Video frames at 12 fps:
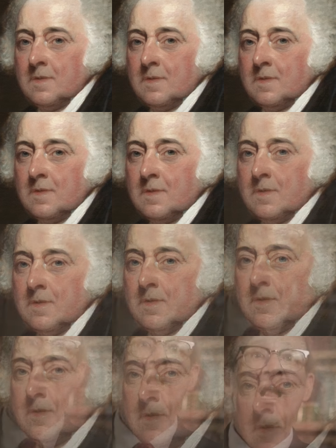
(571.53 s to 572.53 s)
and feudal
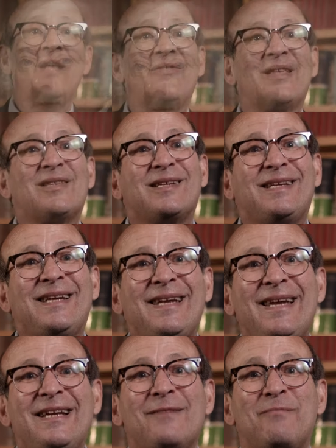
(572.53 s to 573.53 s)
law that the
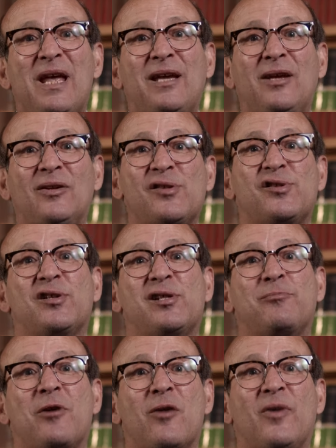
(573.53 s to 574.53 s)
key to making this
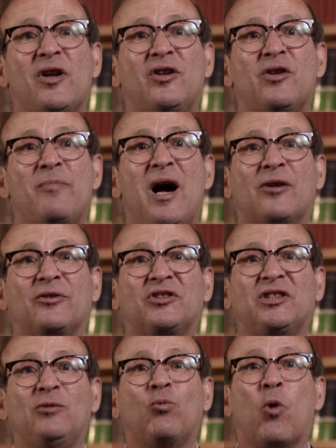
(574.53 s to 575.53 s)
experiment in
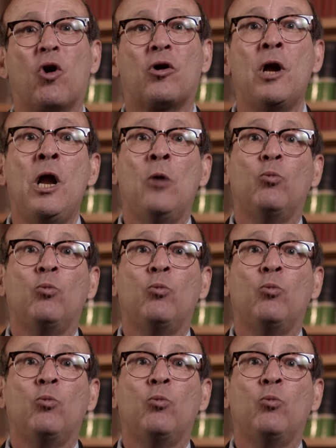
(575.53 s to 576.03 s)
democracy work